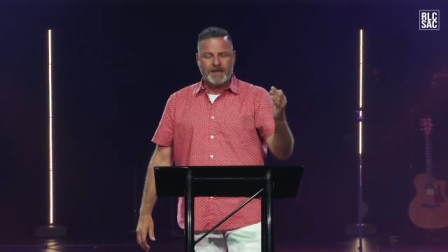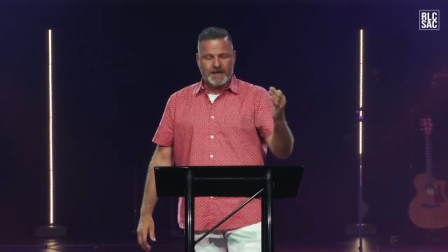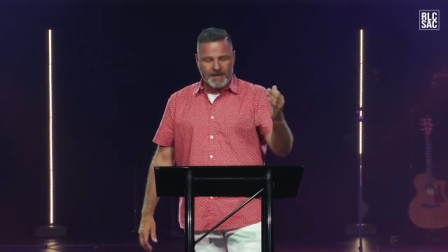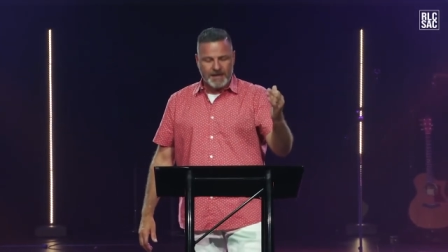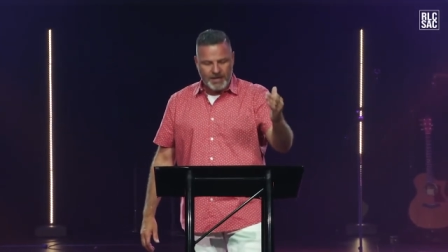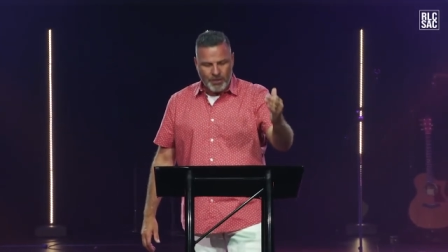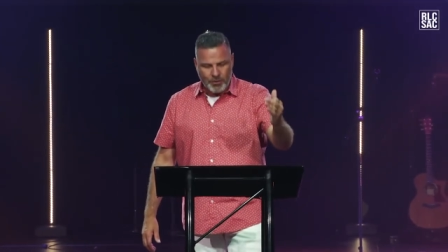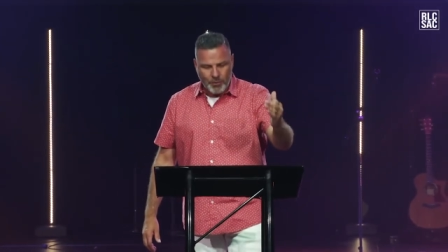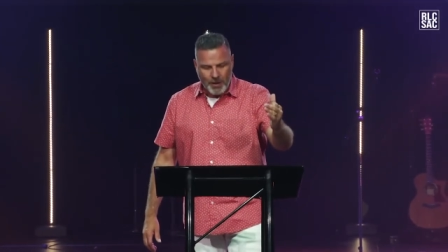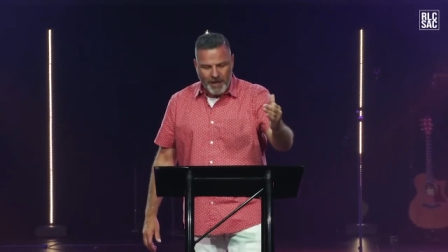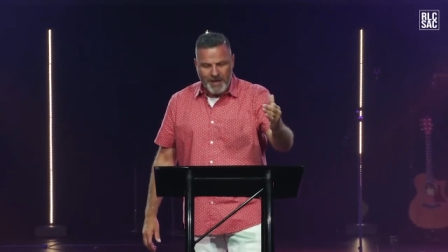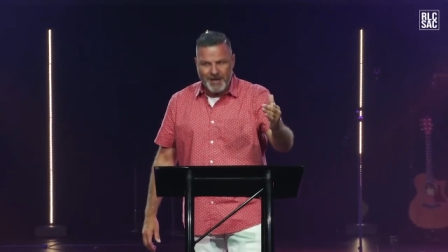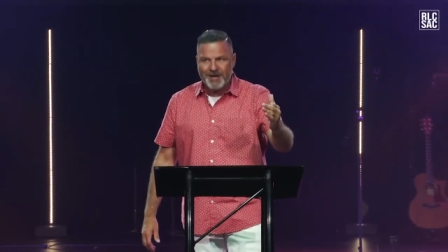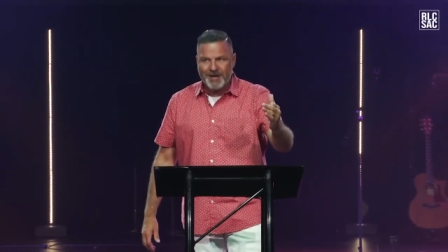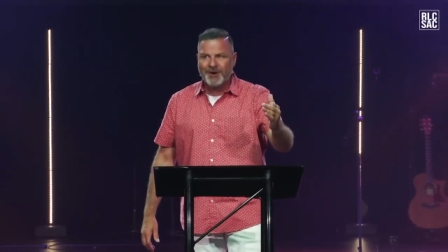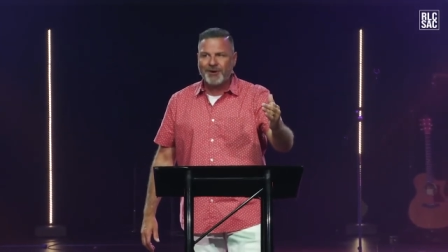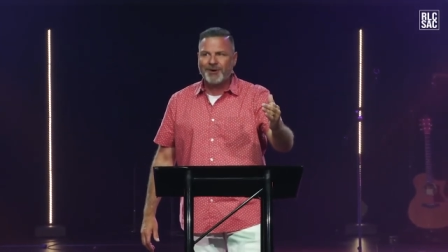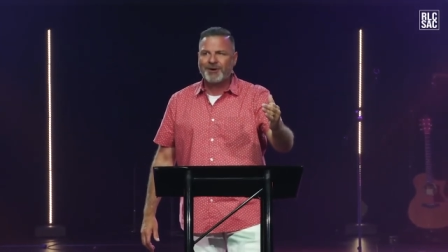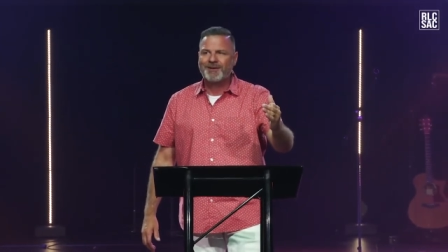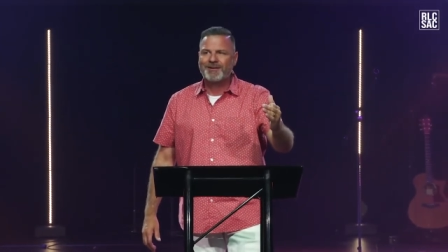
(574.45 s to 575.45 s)
in a
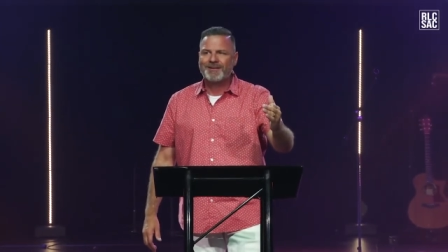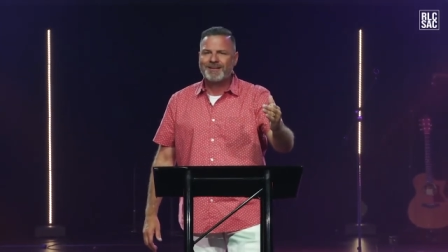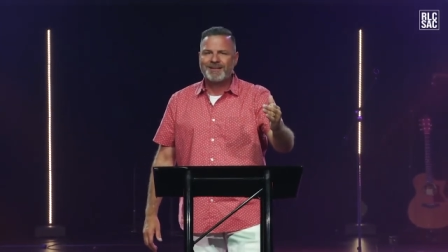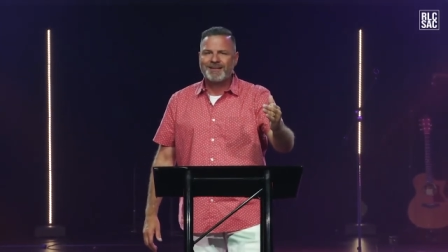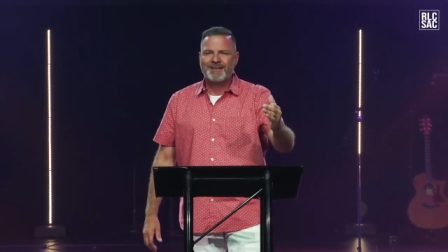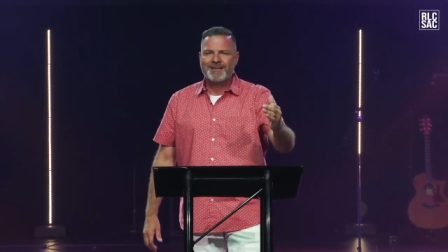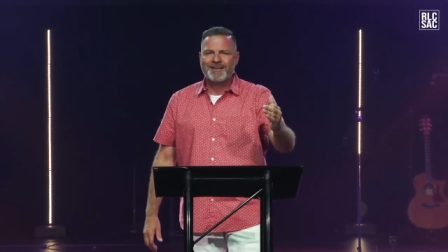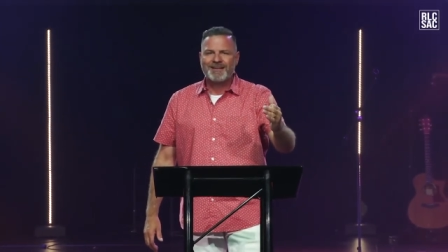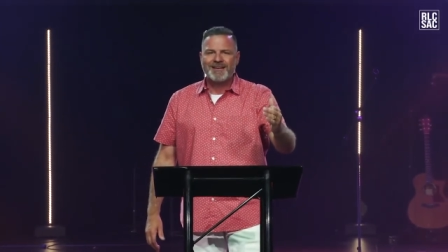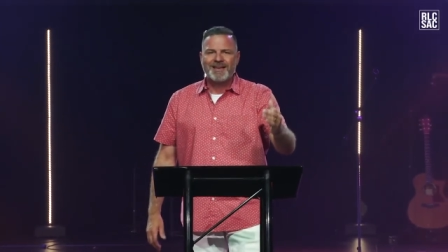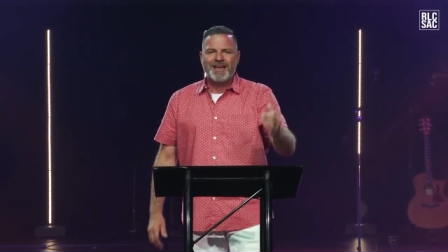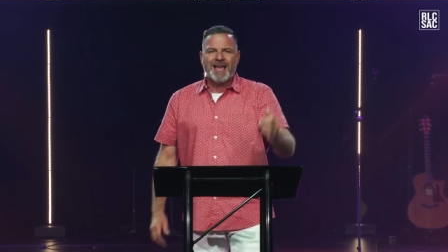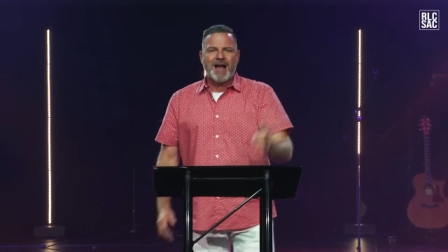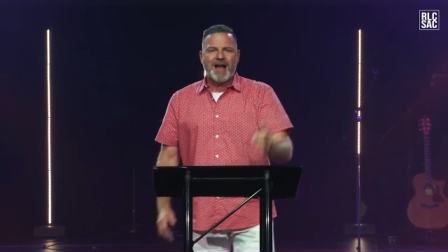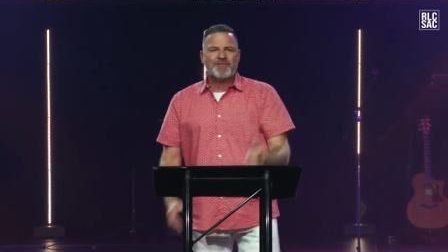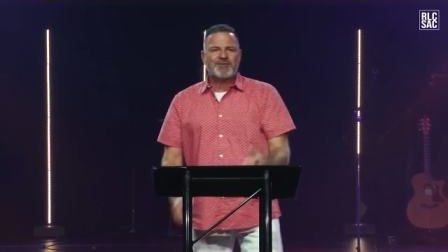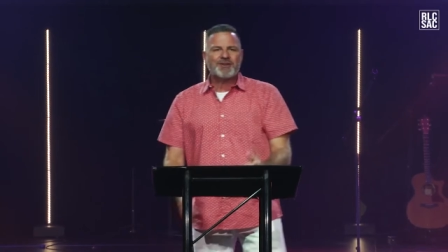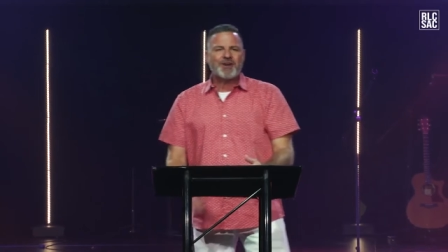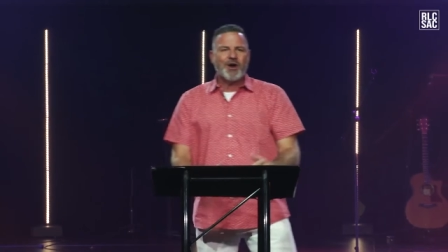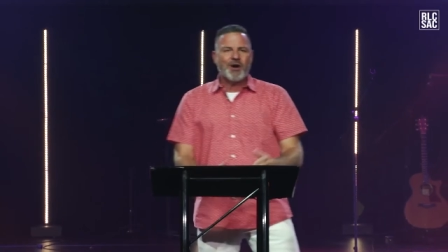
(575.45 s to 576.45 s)
will.
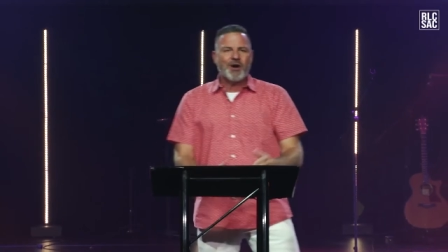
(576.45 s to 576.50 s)
How many